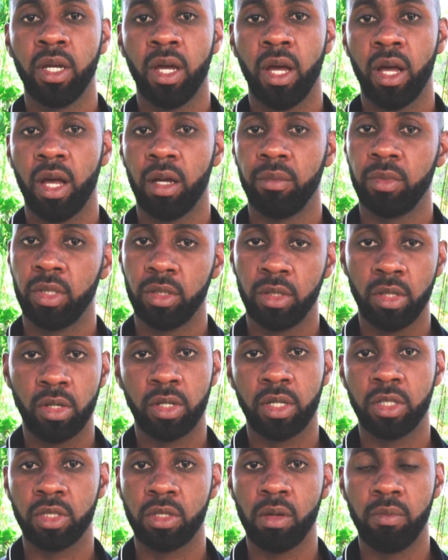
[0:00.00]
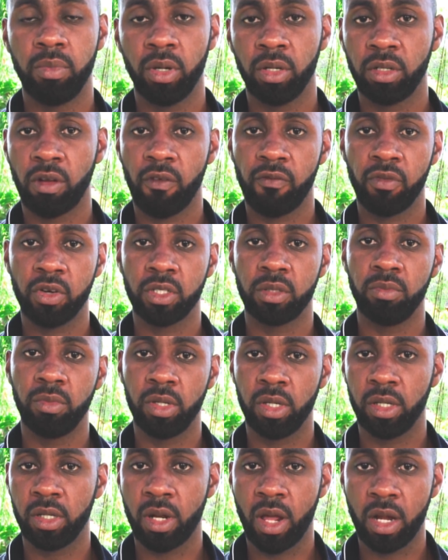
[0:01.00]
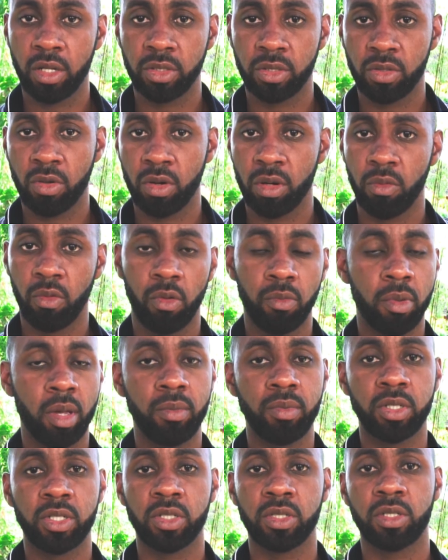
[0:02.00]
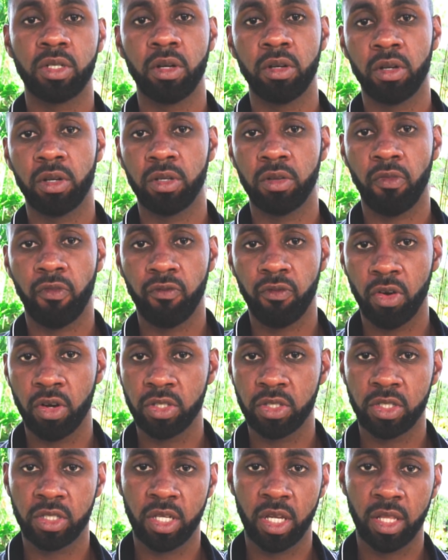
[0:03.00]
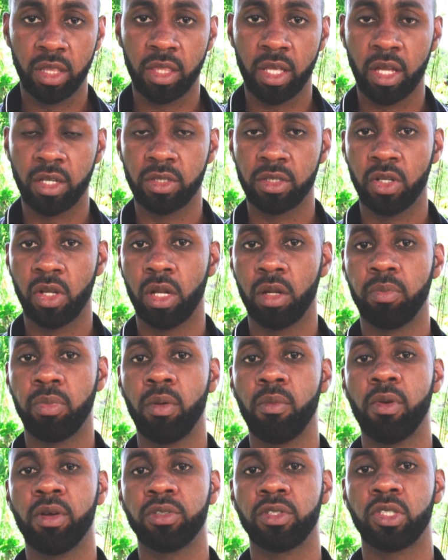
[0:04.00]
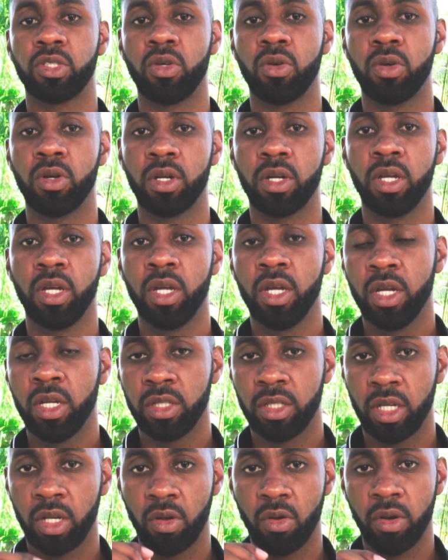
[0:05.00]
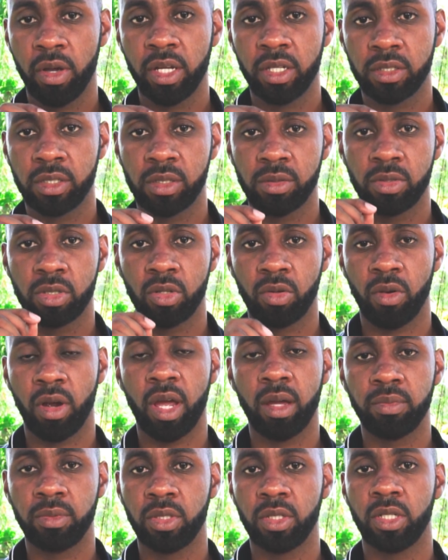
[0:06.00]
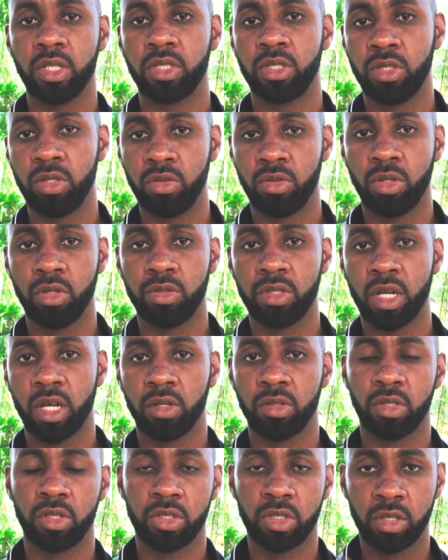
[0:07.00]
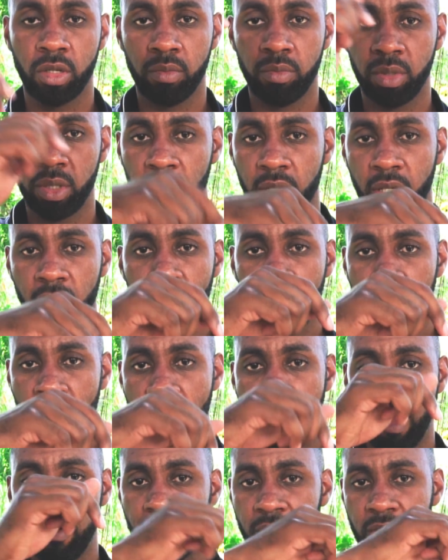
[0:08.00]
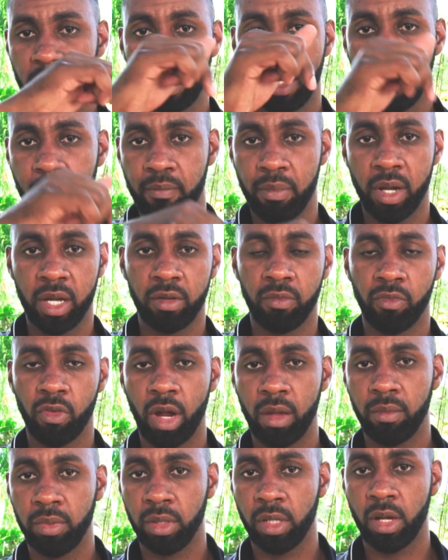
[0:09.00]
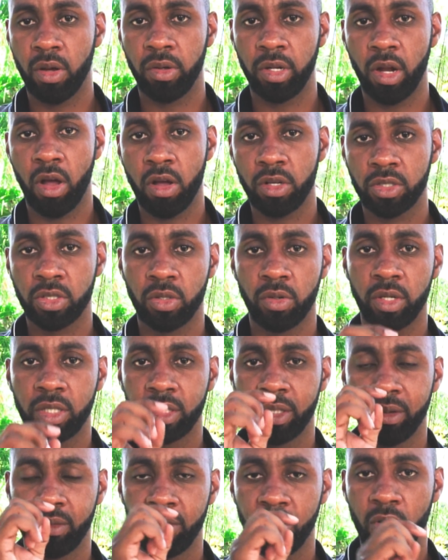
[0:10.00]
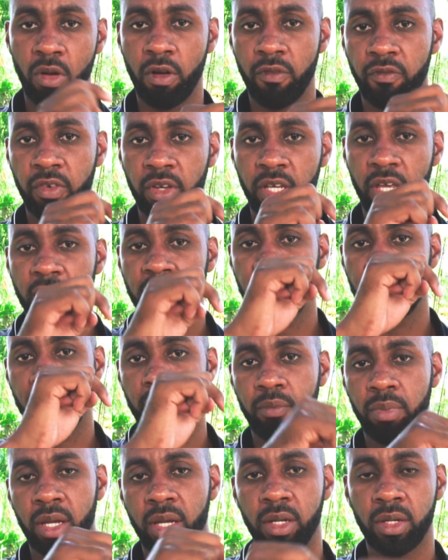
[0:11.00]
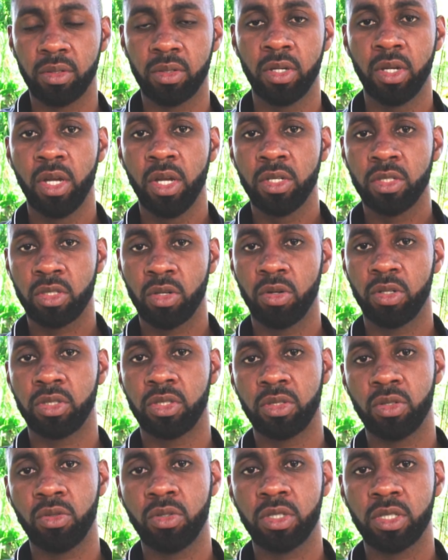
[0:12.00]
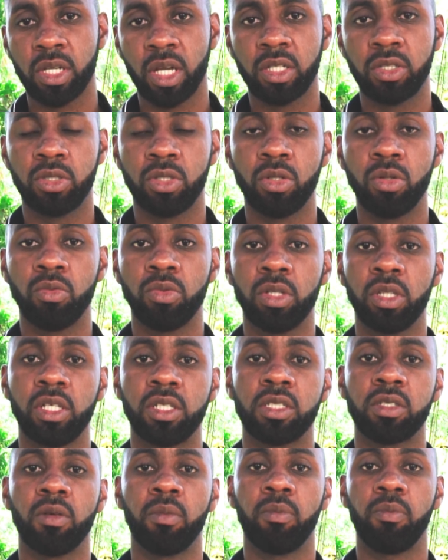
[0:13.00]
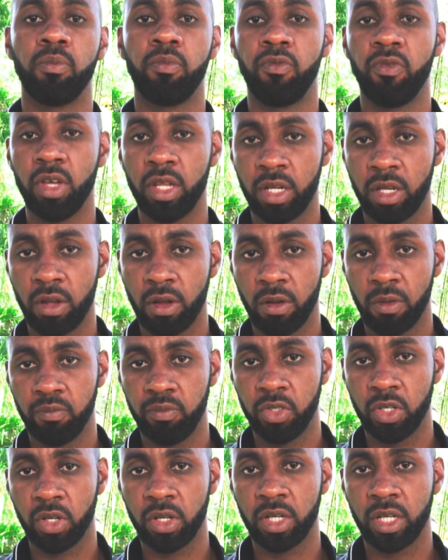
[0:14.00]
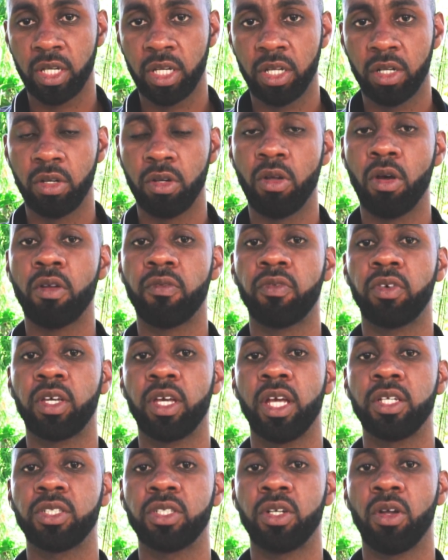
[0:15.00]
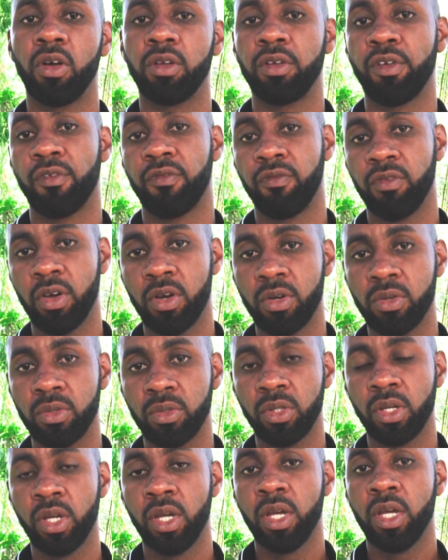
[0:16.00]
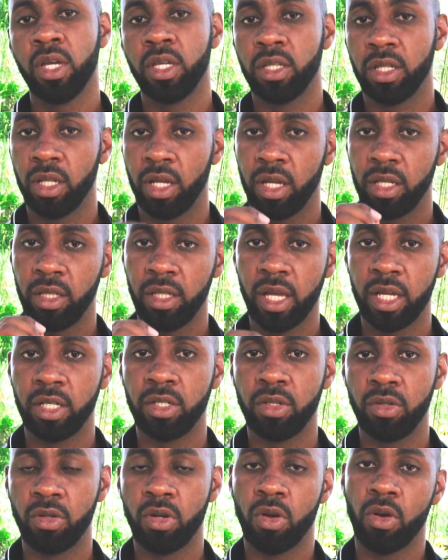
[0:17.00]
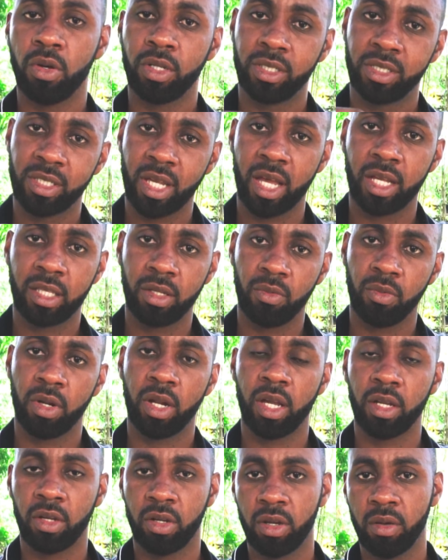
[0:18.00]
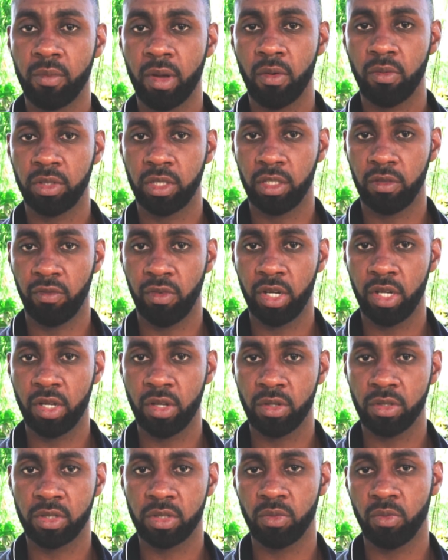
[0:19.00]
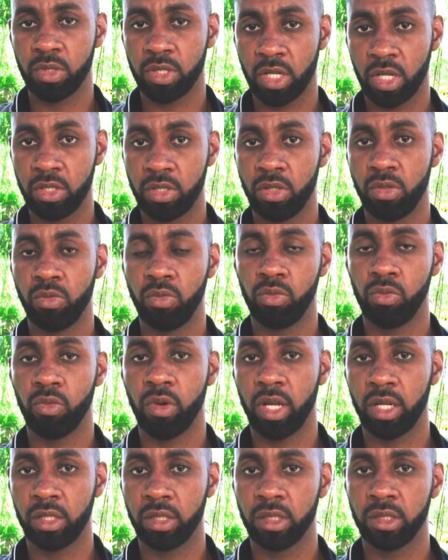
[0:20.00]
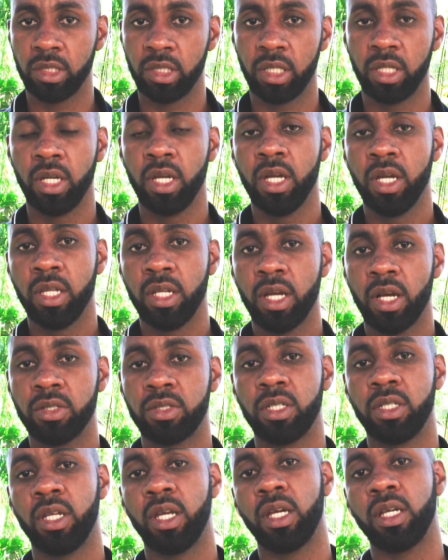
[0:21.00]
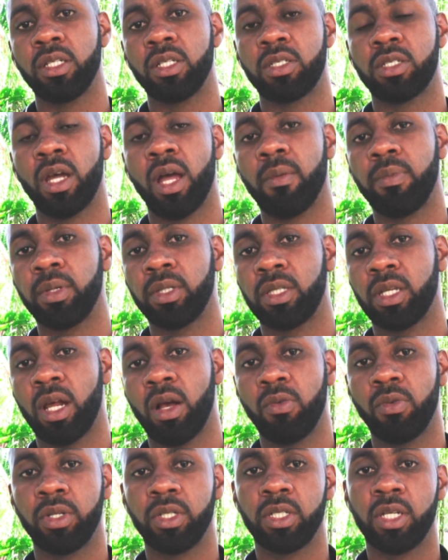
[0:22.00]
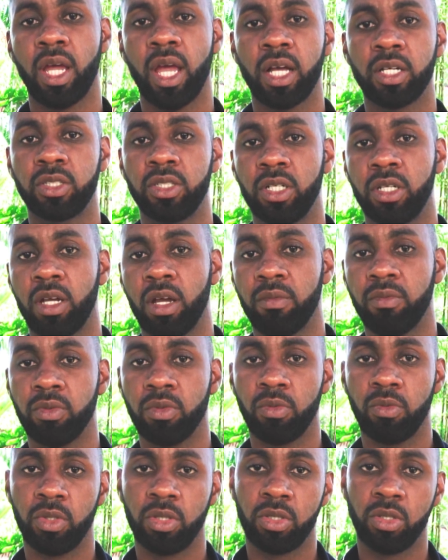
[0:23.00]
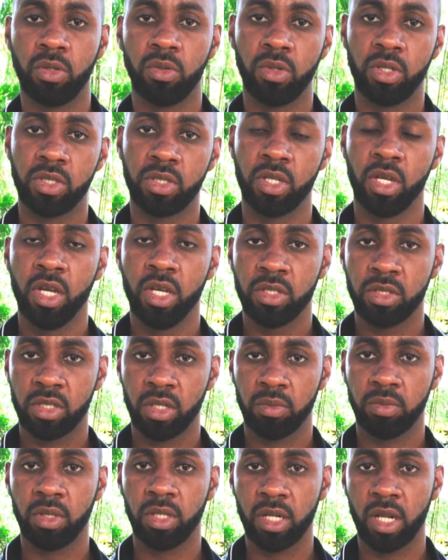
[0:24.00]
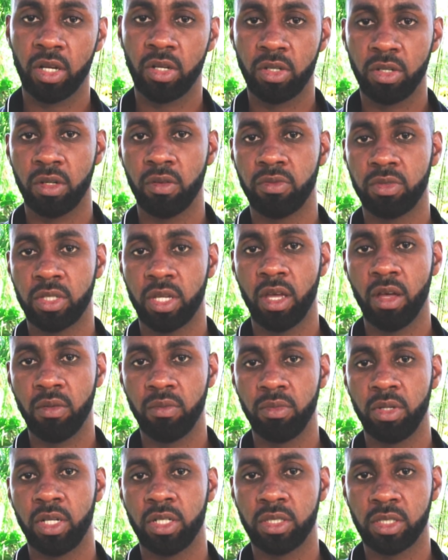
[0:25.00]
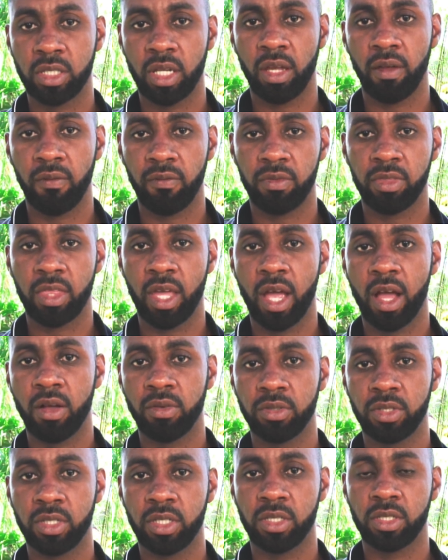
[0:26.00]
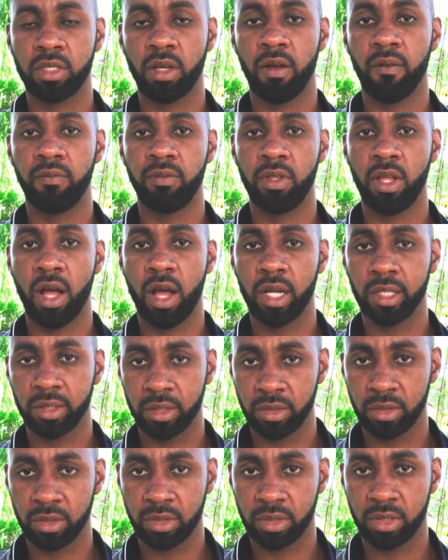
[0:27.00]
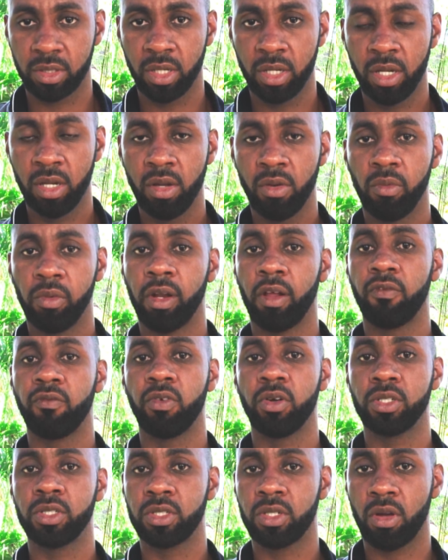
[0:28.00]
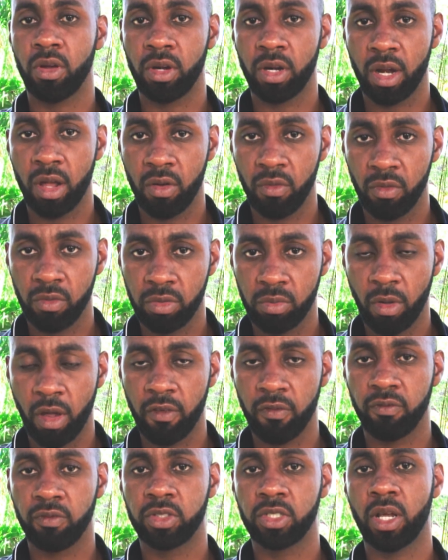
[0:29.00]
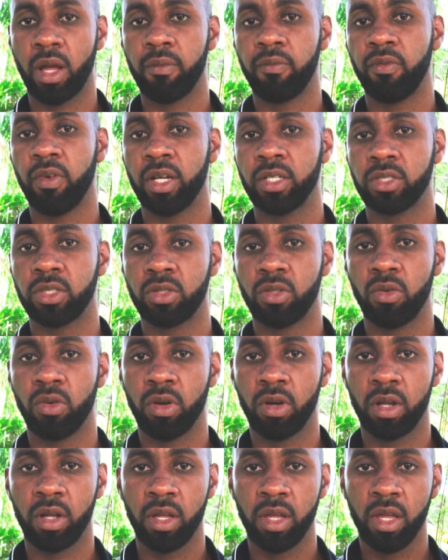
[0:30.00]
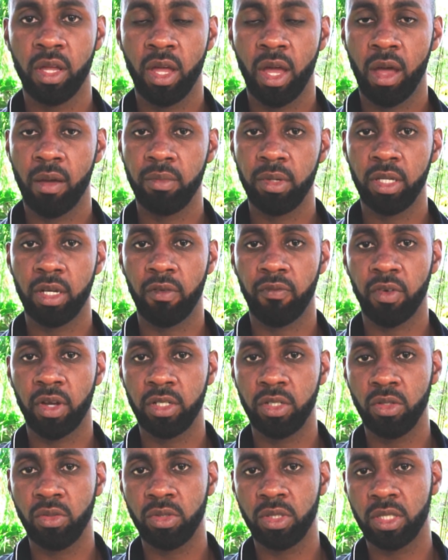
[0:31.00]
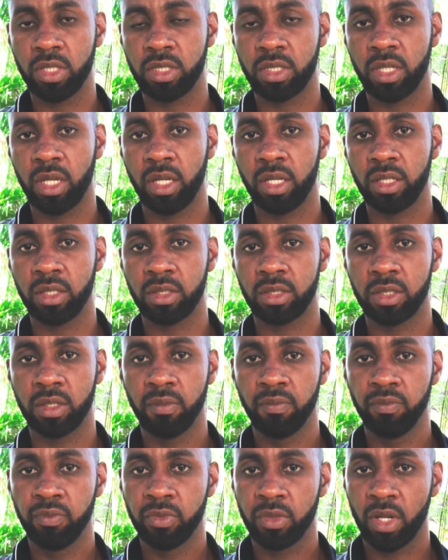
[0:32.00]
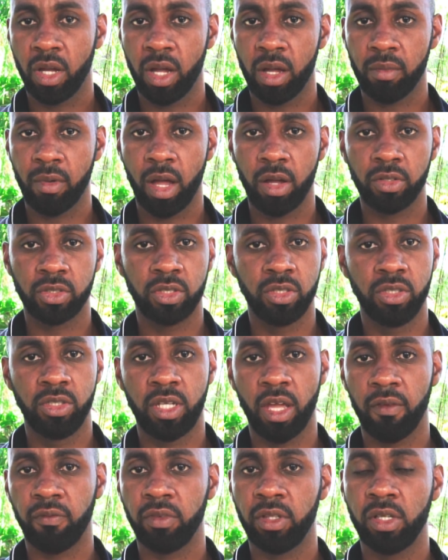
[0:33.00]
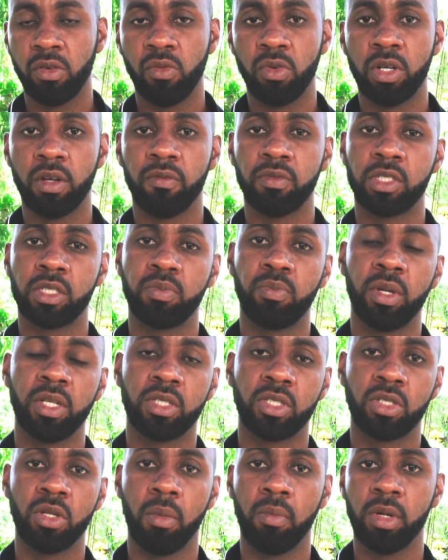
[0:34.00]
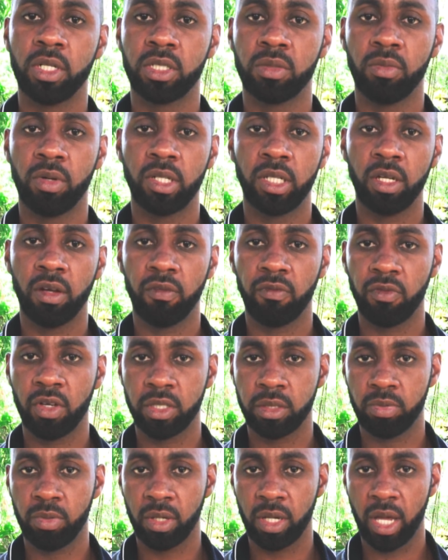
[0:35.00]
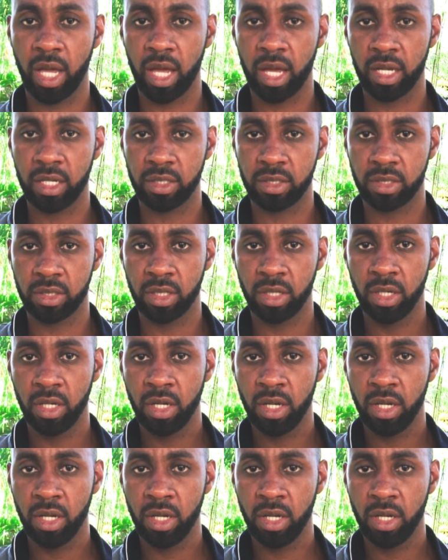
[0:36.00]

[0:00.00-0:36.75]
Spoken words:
and looking to build your first $1 million store, or maybe just your first $10,000 per month store, then go ahead and subscribe to this YouTube channel. There should be obviously a button right below, and also hit the notification bell so that as soon as I do release a video, you're going to get a notification on your phone letting you know exactly when I come out with these videos, which I do regularly. Now today, the topic that I wanted to actually cover with you is something that could have helped me to save thousands of dollars when I first started out with my Shopify store. I mean, if I knew these things, I definitely wouldn't have spent so much money on Facebook ads,